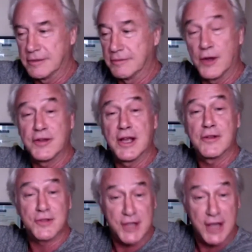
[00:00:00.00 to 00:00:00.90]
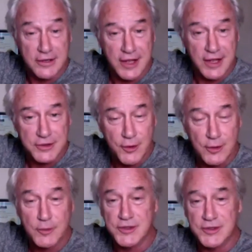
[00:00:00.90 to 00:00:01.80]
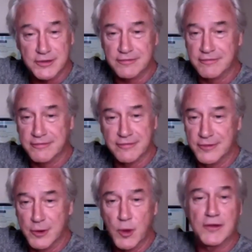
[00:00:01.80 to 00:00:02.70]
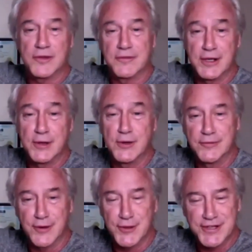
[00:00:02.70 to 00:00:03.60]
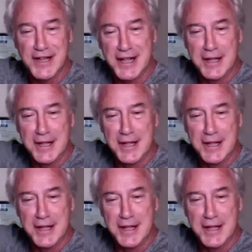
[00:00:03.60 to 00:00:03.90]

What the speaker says: On the other side of that door was the wealth of the universe,